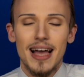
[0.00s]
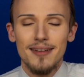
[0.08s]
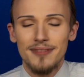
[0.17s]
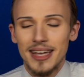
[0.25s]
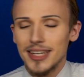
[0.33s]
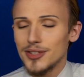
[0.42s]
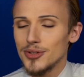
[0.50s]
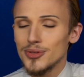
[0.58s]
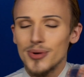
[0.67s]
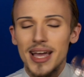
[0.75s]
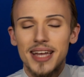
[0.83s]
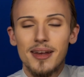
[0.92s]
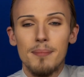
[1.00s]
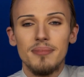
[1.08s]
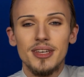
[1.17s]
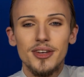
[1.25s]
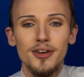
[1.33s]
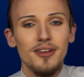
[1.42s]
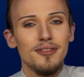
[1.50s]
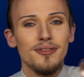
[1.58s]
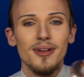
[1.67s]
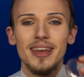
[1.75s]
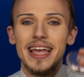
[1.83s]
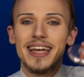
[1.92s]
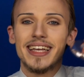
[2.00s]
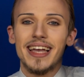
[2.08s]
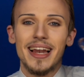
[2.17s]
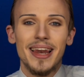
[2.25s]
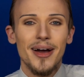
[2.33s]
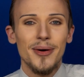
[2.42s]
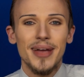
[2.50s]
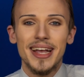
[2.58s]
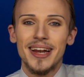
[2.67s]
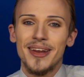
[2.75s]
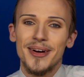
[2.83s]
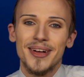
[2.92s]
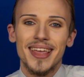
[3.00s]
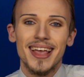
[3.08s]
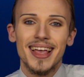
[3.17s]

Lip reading: nothing to create a beautiful and glowing look.